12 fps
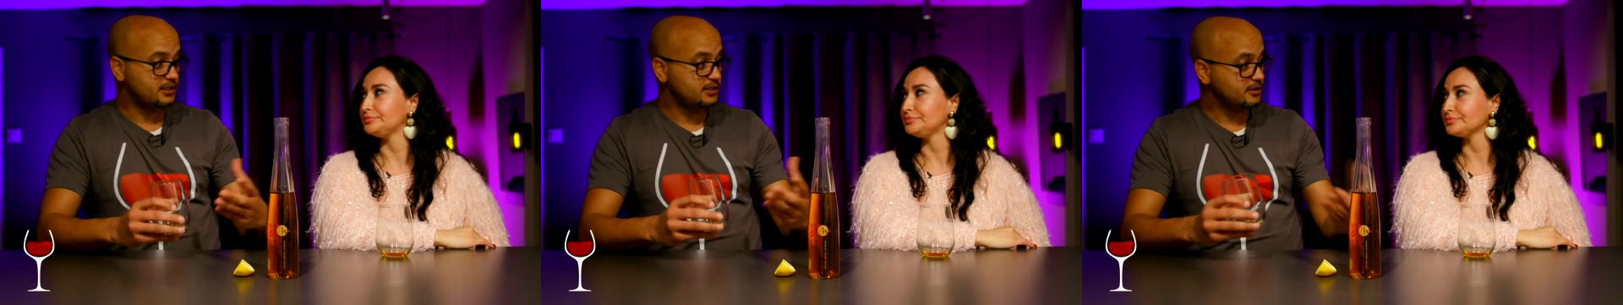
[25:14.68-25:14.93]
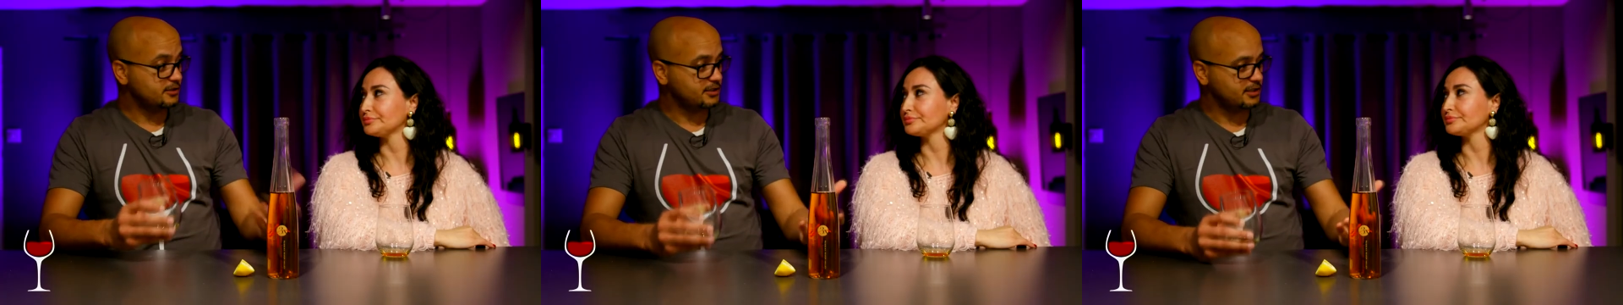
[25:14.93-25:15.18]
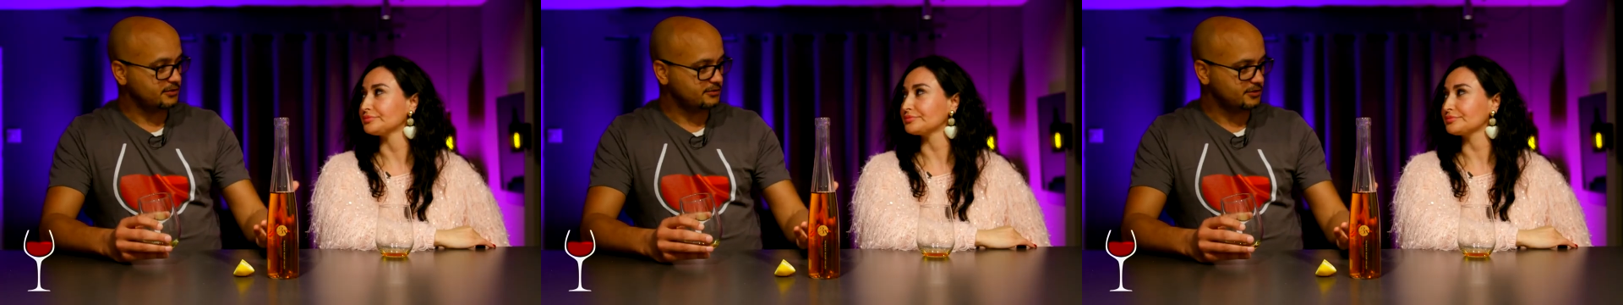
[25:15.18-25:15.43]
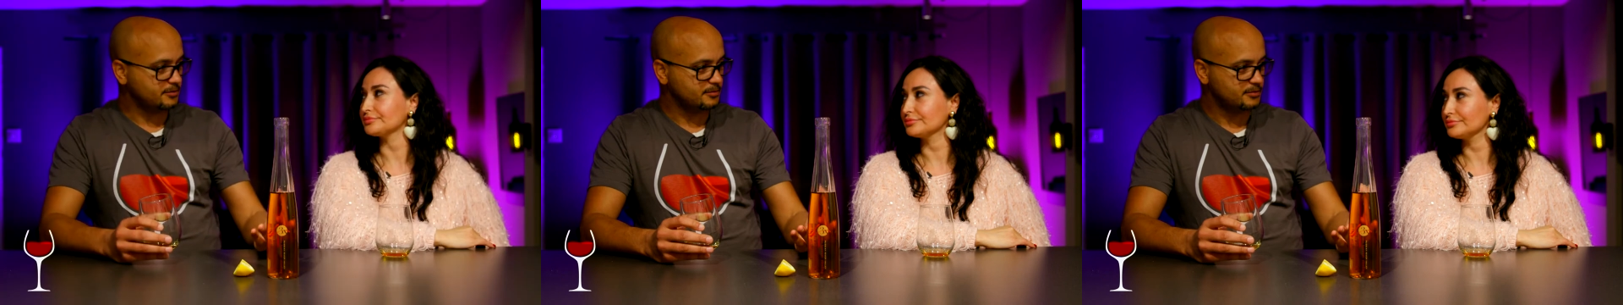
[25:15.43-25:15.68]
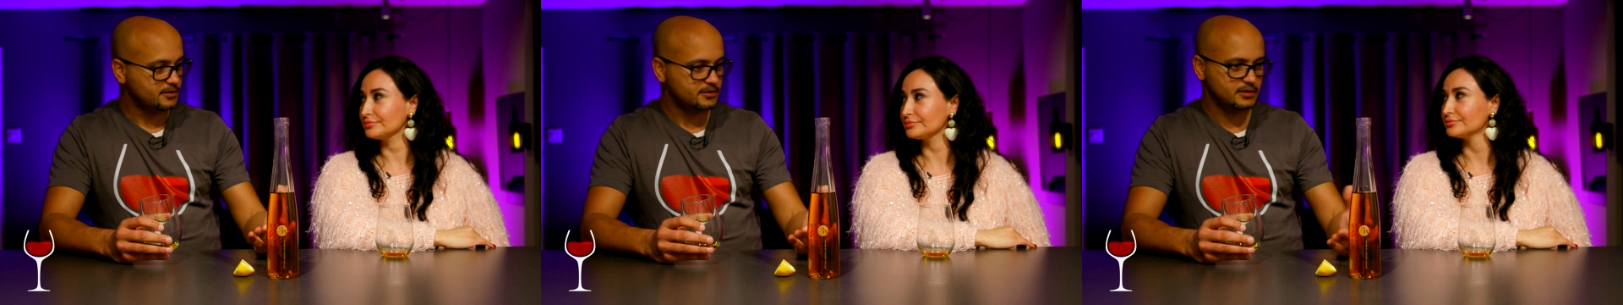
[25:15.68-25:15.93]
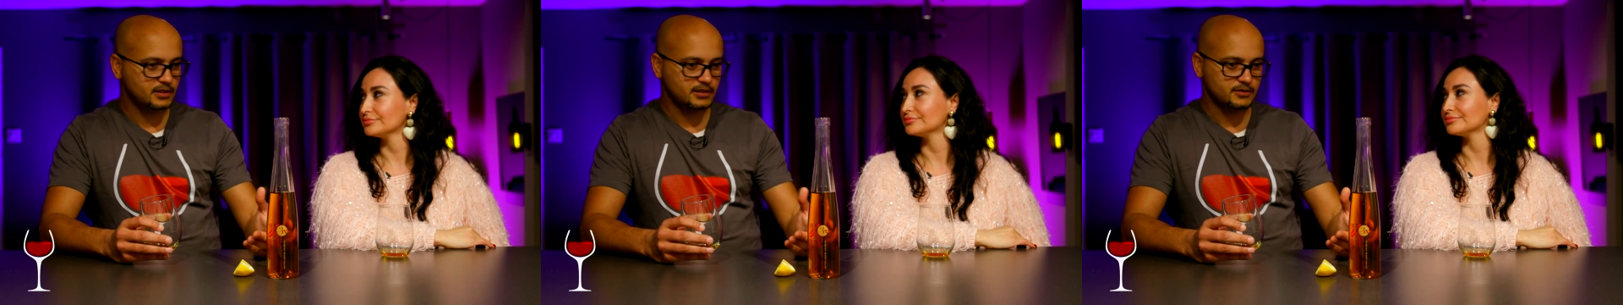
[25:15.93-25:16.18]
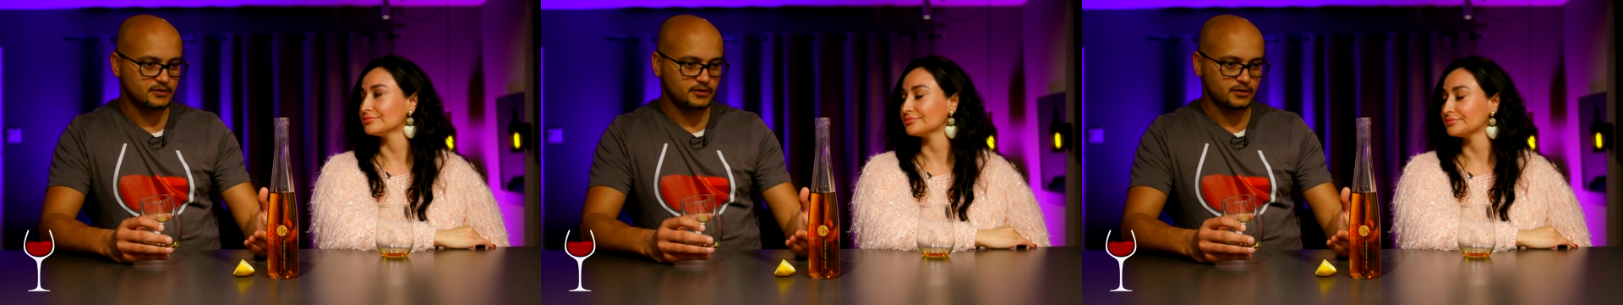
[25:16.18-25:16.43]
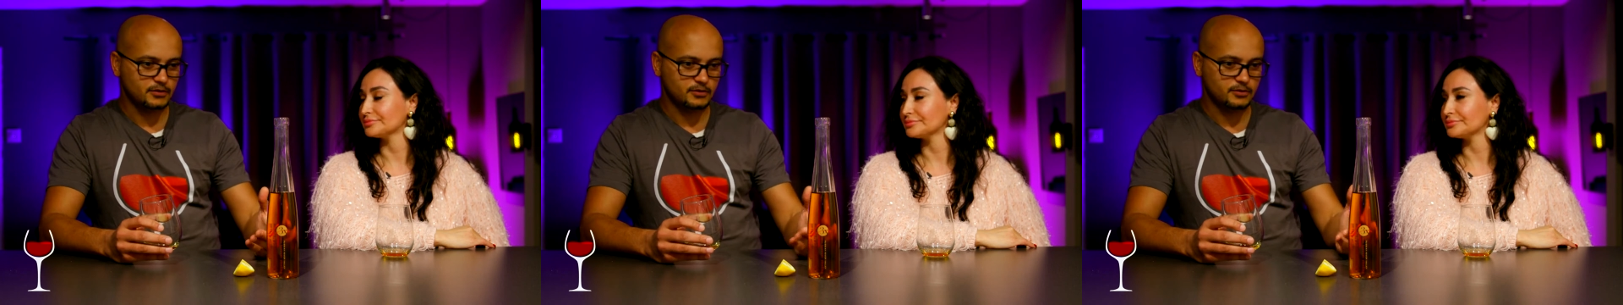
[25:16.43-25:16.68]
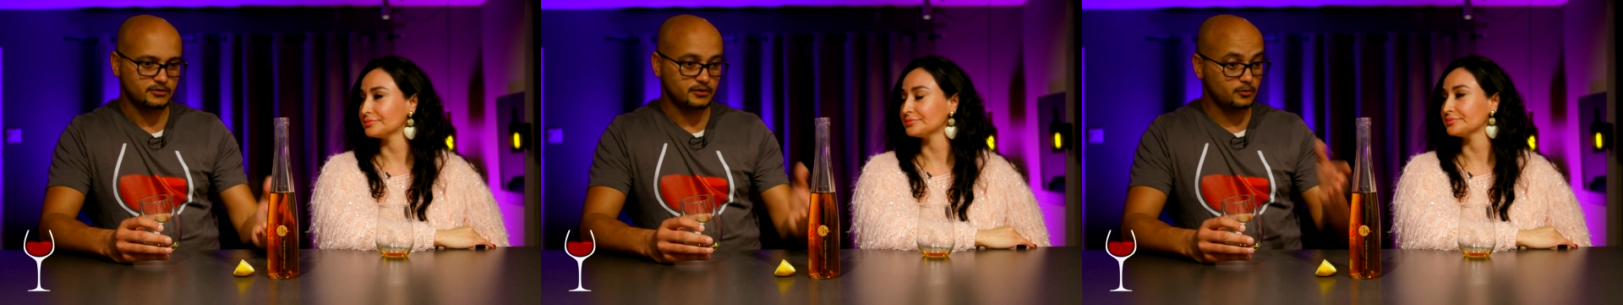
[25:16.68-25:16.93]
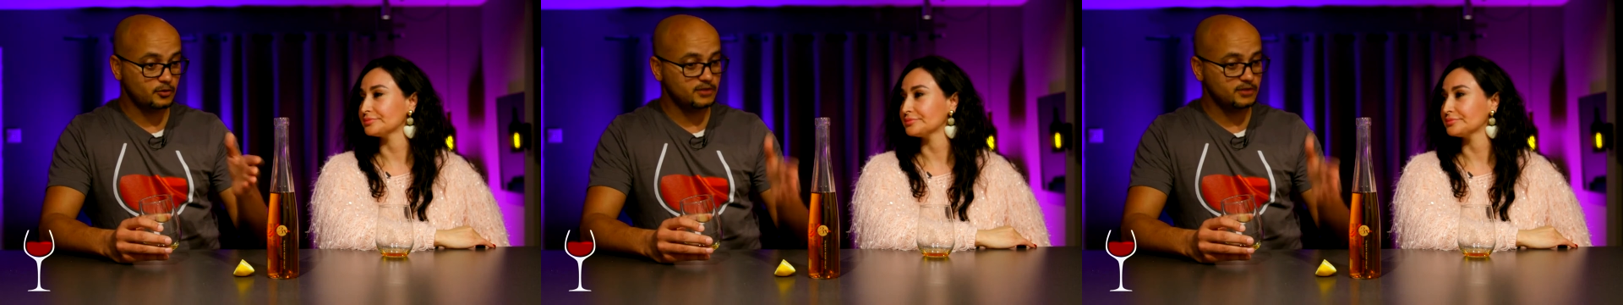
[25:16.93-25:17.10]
Speaker 1: year gave them. And so from